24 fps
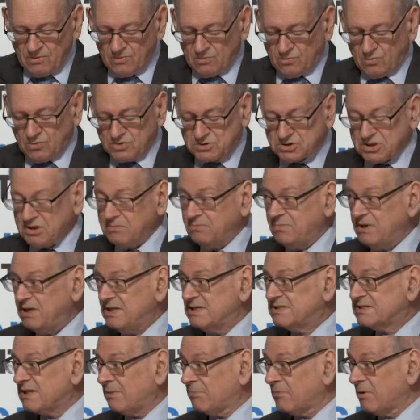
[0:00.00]
which can be
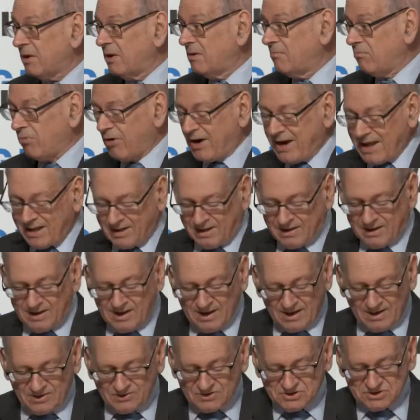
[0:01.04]
separately branded,
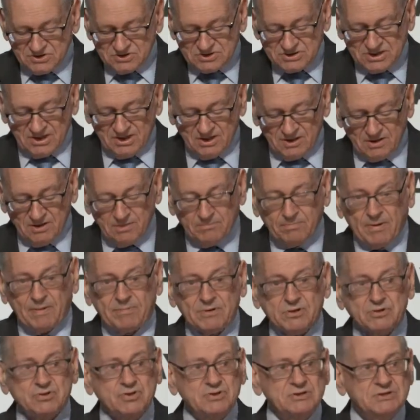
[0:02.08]
as you see the
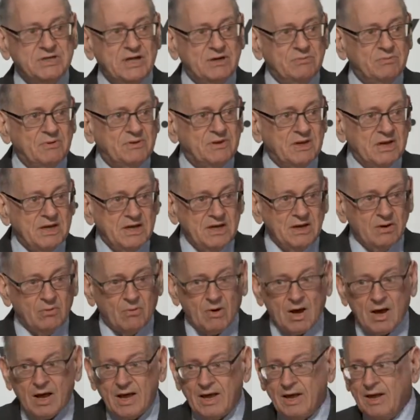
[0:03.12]
publishers did with the
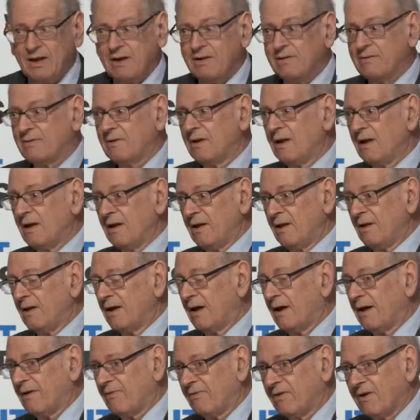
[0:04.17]
DOI, and
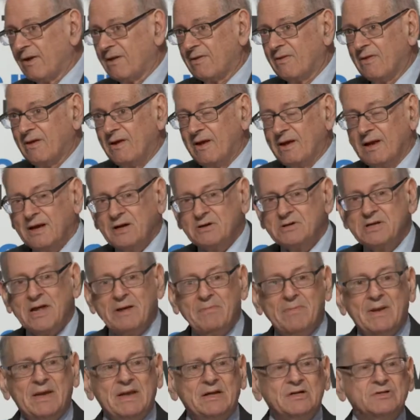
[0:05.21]
I think the
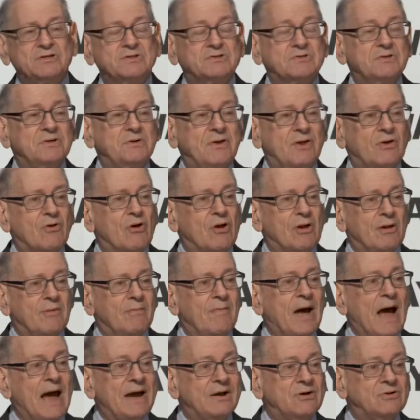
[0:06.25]
entertainment industry, they call them
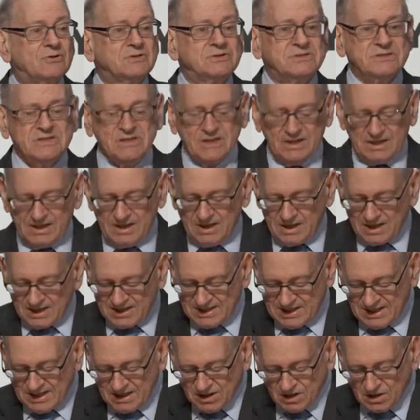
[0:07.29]
EIDRs, the
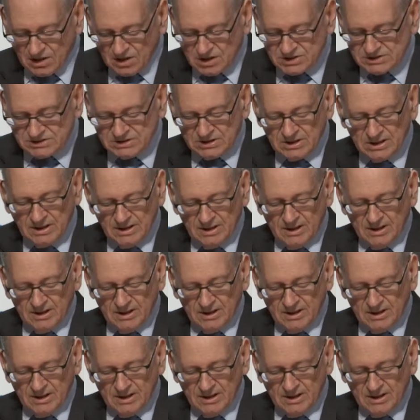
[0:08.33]
EIDRs,